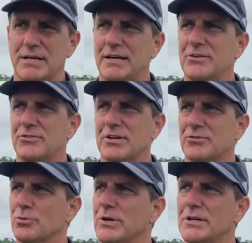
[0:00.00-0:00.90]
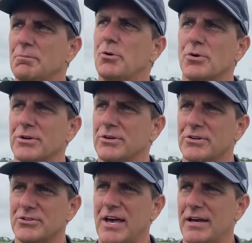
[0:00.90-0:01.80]
It's real important
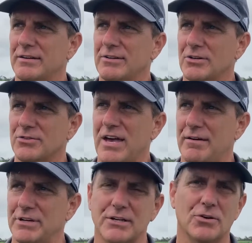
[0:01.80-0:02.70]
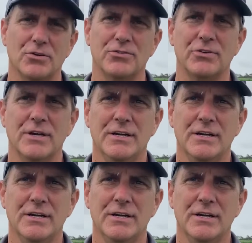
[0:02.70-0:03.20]
to have Nicholls,